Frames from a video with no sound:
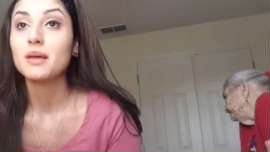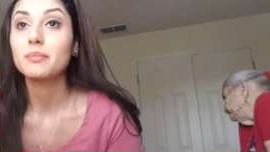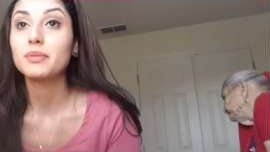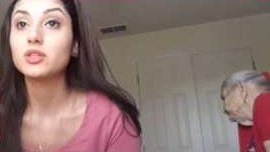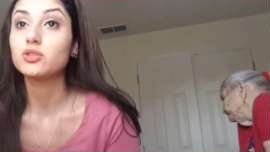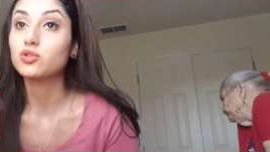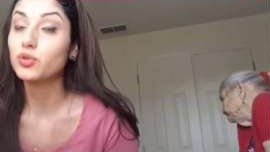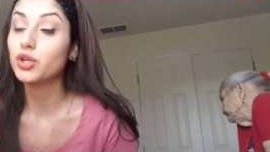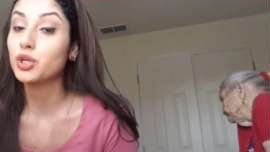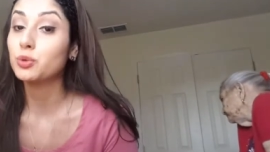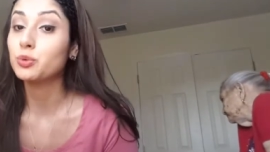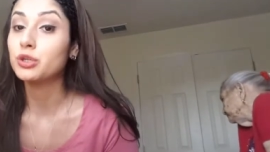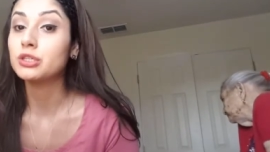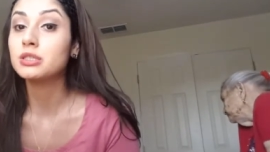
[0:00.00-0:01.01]
but those were her
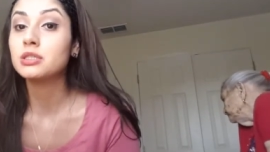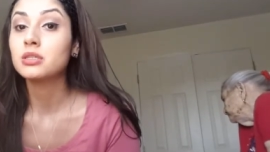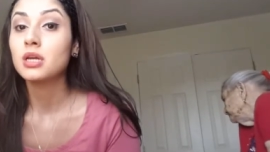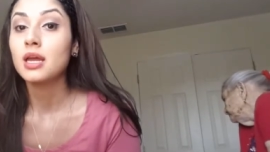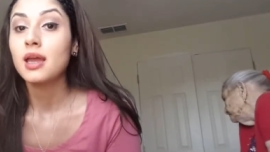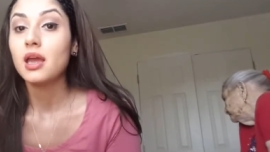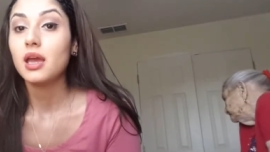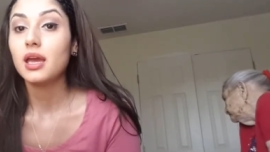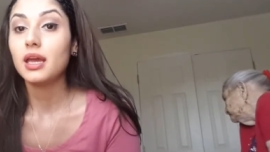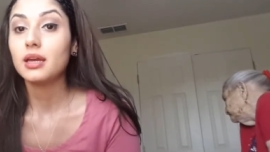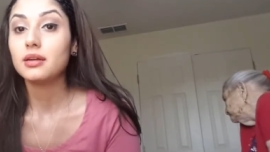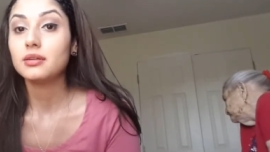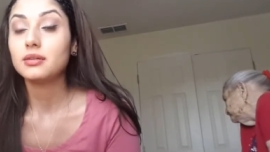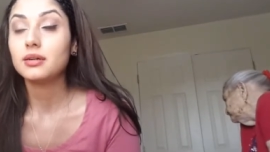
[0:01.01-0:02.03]
words.
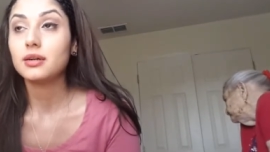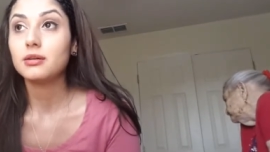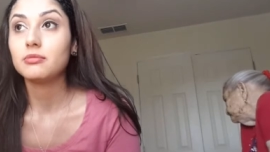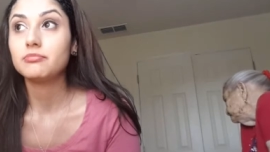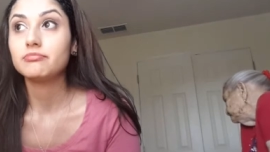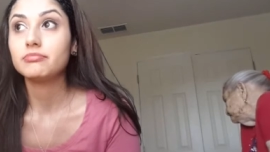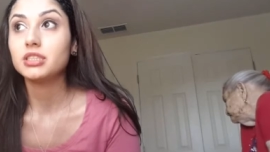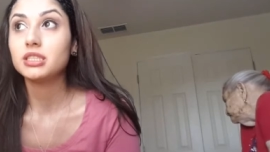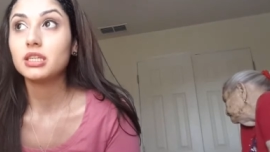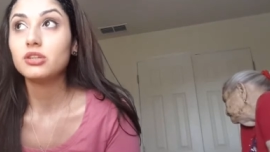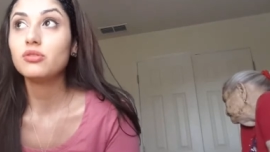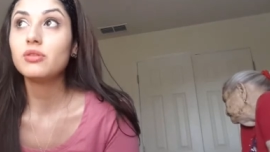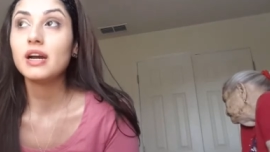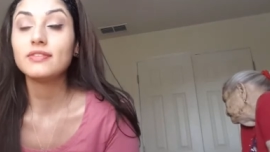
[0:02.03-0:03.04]
And she said you
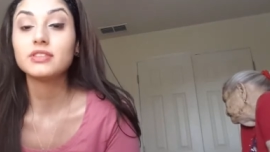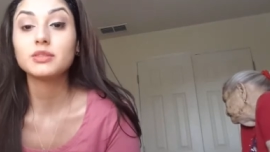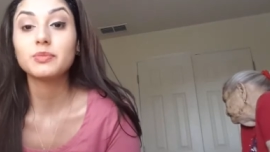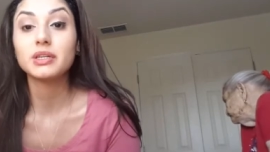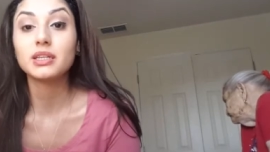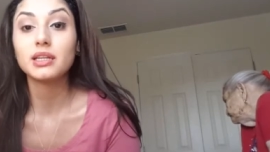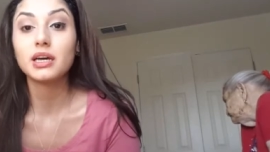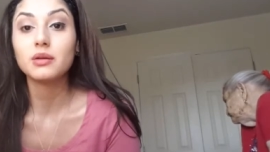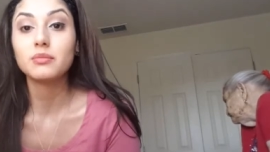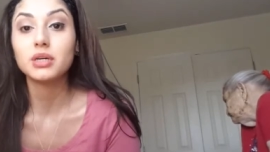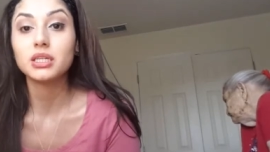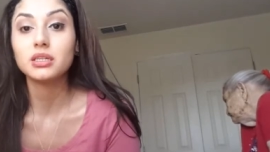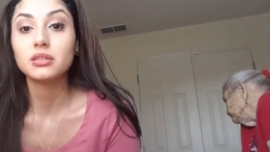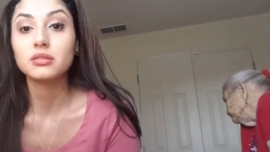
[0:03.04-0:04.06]
don't have to spend a lot of
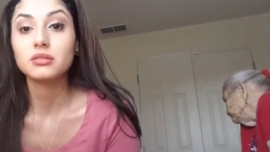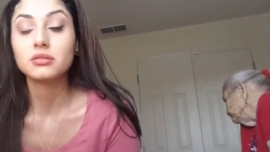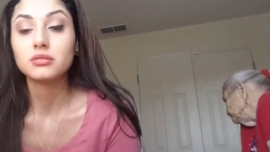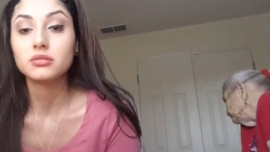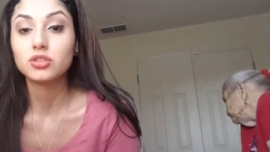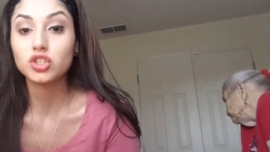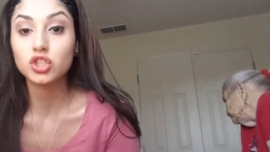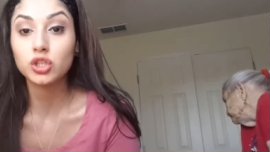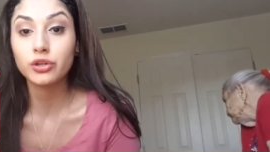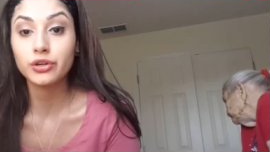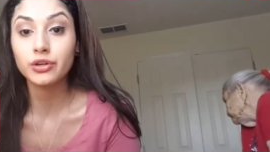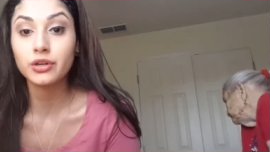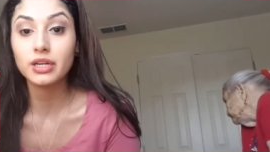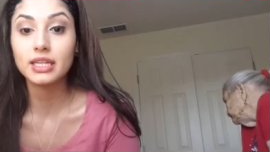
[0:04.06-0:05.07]
money, just
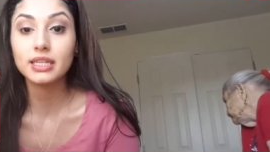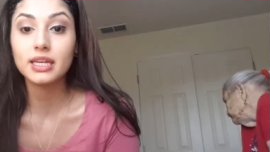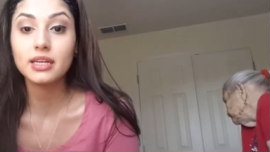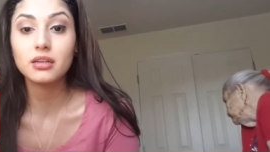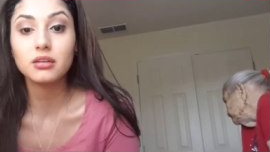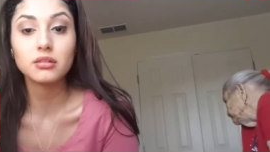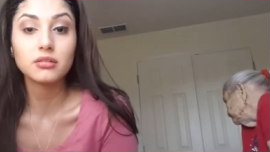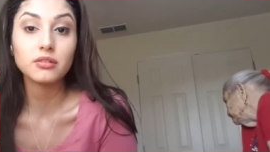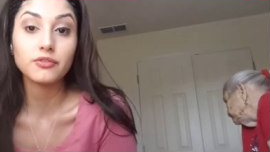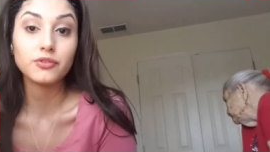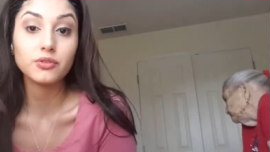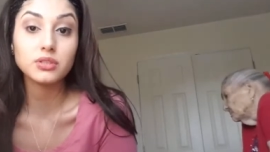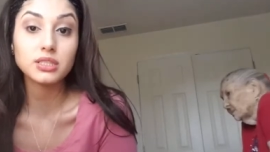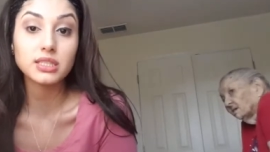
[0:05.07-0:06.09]
learn, and then
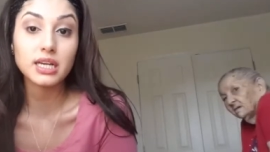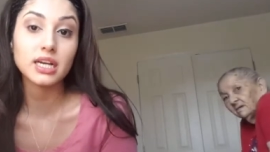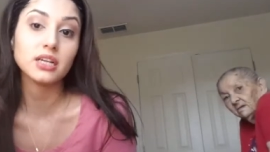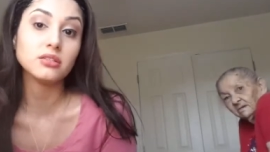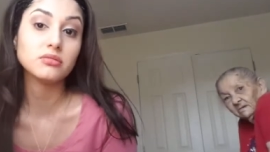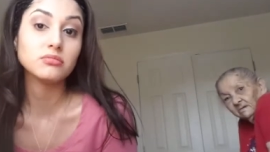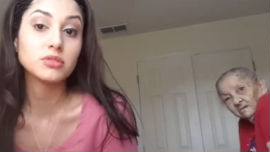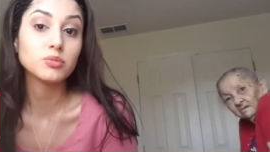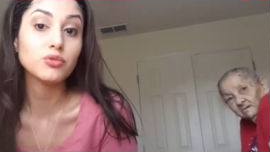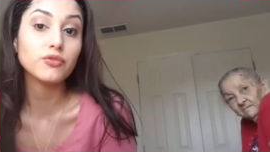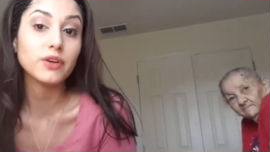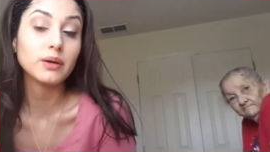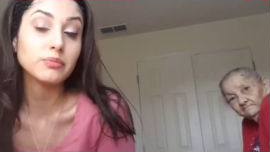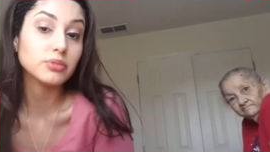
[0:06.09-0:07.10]
if you decide to
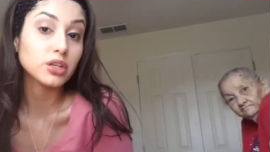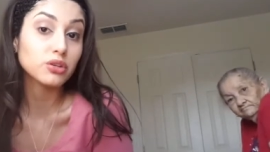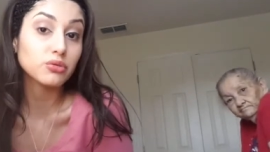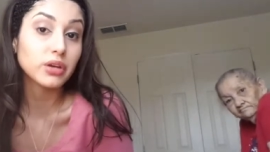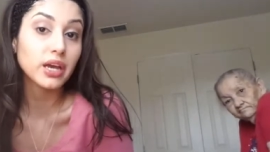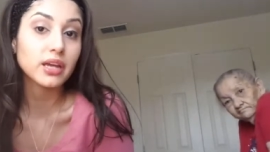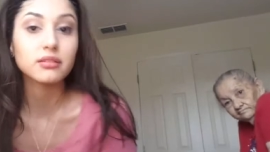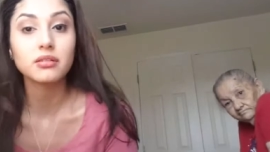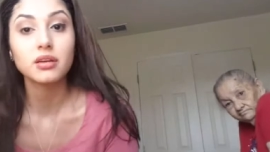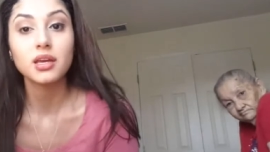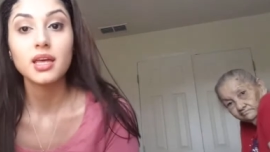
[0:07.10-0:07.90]
move up, then you can.